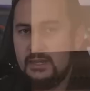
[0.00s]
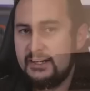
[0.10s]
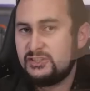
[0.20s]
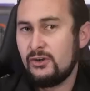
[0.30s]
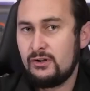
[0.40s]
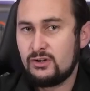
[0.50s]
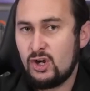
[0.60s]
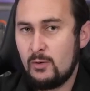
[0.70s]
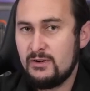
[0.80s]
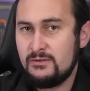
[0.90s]
It's not
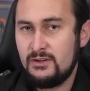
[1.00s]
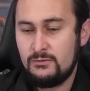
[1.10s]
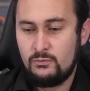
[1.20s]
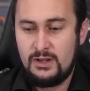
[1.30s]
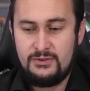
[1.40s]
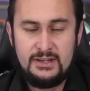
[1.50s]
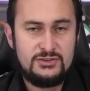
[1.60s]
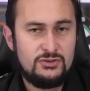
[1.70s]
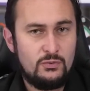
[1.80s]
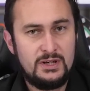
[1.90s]
uncommon that when
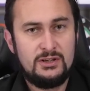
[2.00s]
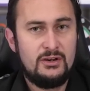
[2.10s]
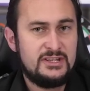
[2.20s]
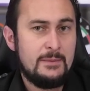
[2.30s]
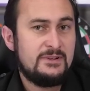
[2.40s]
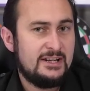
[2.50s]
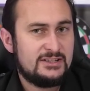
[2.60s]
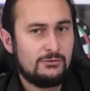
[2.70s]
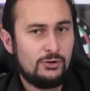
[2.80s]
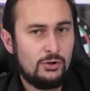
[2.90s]
these new Windows
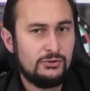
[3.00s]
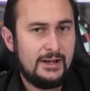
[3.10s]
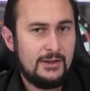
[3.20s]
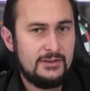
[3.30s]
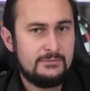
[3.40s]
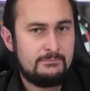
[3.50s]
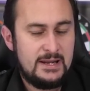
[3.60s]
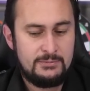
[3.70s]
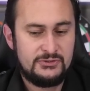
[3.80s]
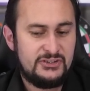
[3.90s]
updates are rolled out that
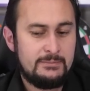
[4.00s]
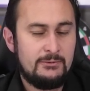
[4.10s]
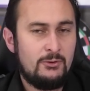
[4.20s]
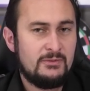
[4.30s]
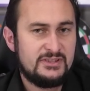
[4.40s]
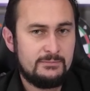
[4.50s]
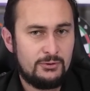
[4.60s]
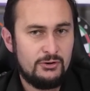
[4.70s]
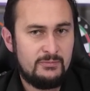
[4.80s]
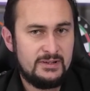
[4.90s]
people see performance
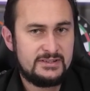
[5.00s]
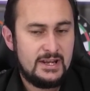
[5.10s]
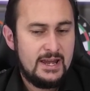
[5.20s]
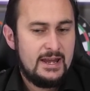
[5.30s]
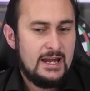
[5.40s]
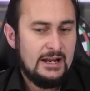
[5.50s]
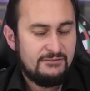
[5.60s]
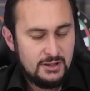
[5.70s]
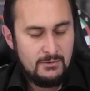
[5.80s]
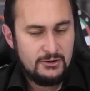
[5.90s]
improvements,
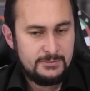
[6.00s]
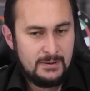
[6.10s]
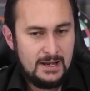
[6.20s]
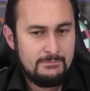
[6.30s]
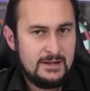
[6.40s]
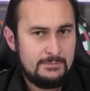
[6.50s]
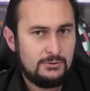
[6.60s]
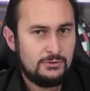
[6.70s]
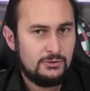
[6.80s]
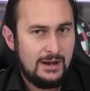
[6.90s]
and for the most part
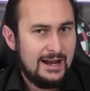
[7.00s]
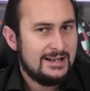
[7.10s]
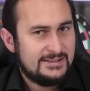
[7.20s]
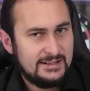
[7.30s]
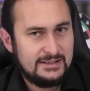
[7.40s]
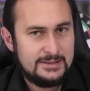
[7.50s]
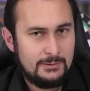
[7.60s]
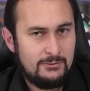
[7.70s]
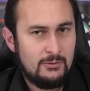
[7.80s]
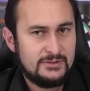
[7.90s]
people who are seeing these
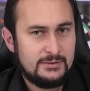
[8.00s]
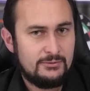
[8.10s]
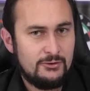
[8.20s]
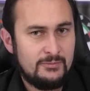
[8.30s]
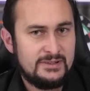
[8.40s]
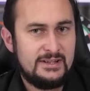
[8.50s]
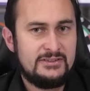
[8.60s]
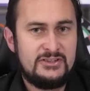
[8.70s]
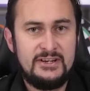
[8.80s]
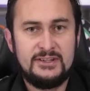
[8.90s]
performance improvements are
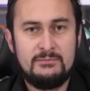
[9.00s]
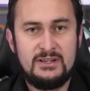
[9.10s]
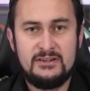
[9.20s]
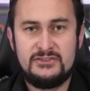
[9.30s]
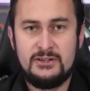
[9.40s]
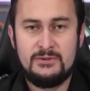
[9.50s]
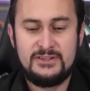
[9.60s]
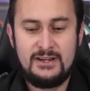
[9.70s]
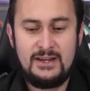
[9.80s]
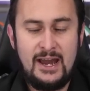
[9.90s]
seeing them because there
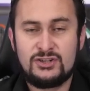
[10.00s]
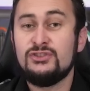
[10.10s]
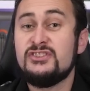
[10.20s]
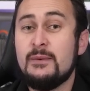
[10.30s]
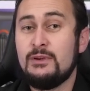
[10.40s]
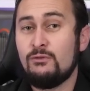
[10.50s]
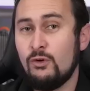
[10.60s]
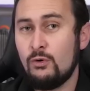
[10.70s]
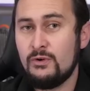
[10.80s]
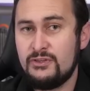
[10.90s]
was actually something
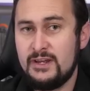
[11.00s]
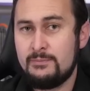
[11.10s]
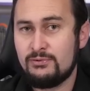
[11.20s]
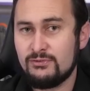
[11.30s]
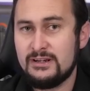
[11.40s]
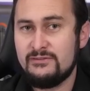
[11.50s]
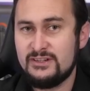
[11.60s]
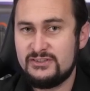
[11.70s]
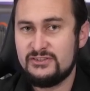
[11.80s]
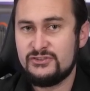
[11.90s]
wrong with their
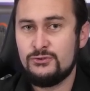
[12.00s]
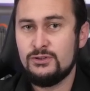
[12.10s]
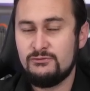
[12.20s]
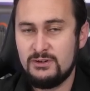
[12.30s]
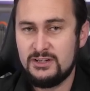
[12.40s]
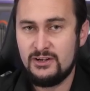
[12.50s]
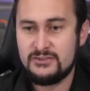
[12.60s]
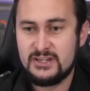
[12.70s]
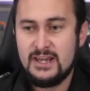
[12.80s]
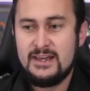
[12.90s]
previous install of
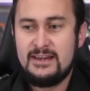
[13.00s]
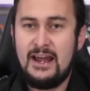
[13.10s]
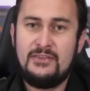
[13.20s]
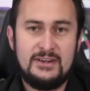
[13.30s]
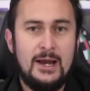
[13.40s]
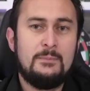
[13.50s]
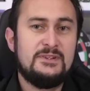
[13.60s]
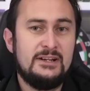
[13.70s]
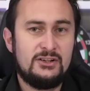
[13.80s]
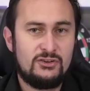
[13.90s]
Windows and the
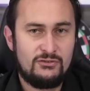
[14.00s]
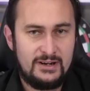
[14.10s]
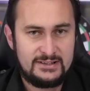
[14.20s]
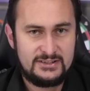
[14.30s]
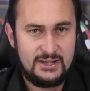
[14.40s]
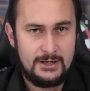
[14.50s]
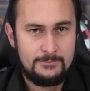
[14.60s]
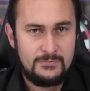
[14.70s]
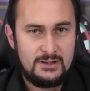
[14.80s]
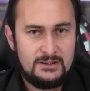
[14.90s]
update corrects
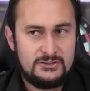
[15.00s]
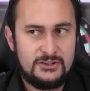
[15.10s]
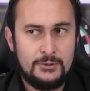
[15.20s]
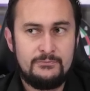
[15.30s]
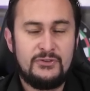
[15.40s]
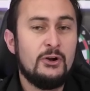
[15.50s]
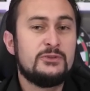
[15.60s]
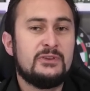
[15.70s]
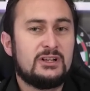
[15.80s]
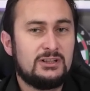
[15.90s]
that. So
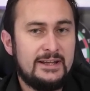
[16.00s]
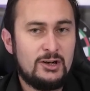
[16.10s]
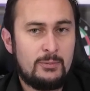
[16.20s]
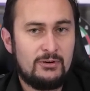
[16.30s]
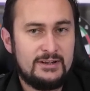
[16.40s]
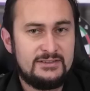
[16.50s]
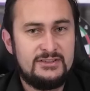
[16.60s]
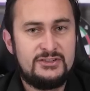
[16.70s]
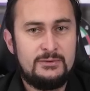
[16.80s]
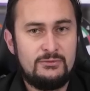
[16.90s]
those with a clean operating
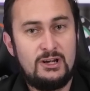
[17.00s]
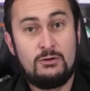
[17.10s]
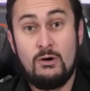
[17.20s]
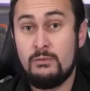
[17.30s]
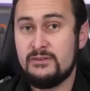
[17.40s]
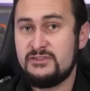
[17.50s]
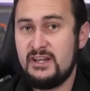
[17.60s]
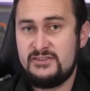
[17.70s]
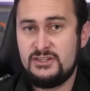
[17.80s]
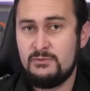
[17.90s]
system like what we've
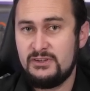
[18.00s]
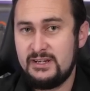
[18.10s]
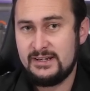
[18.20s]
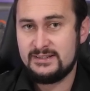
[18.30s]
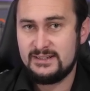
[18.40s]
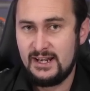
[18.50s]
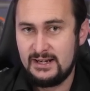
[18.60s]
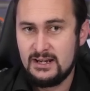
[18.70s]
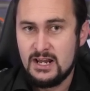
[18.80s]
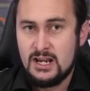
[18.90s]
tested with here
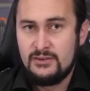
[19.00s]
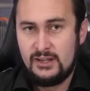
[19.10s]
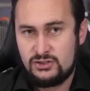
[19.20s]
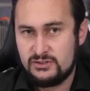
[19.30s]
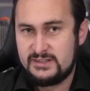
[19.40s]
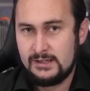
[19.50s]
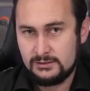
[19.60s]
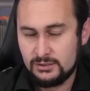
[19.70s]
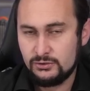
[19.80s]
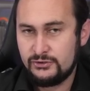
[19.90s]
today, they should see
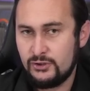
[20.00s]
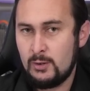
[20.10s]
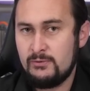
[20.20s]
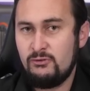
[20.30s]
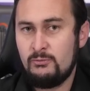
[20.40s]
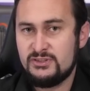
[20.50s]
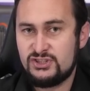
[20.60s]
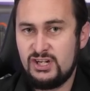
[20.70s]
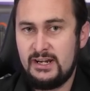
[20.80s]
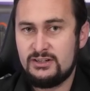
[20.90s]
little to no performance
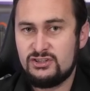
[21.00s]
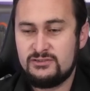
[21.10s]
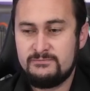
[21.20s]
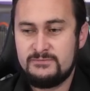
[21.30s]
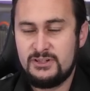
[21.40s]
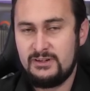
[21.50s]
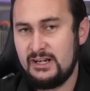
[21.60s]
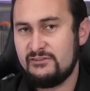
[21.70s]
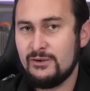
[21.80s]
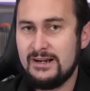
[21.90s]
change. So
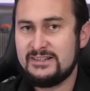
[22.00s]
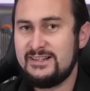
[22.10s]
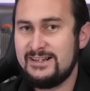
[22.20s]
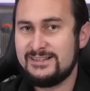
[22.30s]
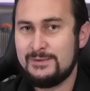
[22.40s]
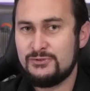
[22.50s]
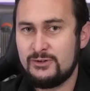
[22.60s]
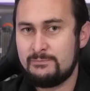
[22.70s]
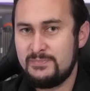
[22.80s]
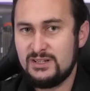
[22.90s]
again, if you are seeing some
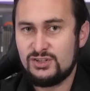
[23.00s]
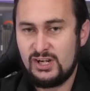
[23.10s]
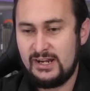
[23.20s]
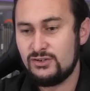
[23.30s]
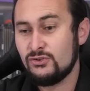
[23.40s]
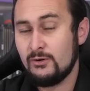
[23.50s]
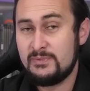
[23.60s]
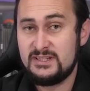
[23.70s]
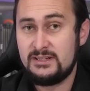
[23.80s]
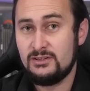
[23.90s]
sort of big change or a
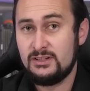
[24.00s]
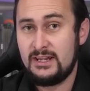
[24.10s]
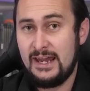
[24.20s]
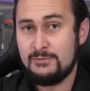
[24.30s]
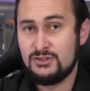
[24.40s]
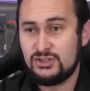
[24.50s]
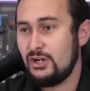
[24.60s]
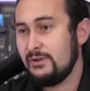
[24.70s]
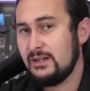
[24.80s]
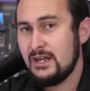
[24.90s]
particular game is
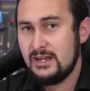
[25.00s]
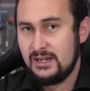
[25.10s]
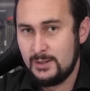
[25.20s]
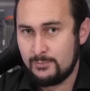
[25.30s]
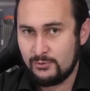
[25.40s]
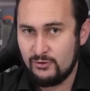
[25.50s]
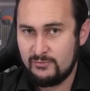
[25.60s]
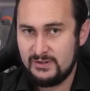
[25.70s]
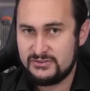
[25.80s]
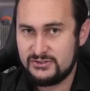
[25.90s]
showing
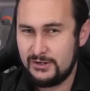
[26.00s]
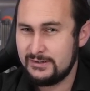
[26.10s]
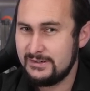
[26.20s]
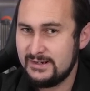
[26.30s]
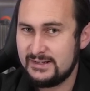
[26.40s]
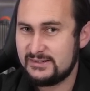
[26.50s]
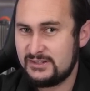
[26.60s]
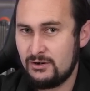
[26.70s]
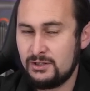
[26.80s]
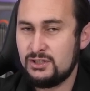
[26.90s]
improvements, don't
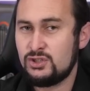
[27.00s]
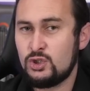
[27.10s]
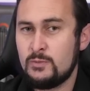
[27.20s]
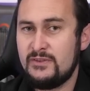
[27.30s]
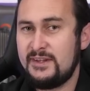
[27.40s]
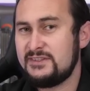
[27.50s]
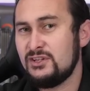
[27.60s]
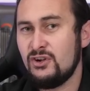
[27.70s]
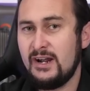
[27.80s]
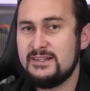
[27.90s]
necessarily assume that that's
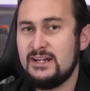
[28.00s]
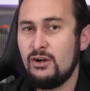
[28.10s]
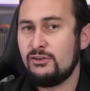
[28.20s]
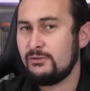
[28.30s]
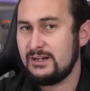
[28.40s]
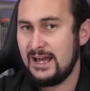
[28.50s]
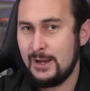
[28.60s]
the 1903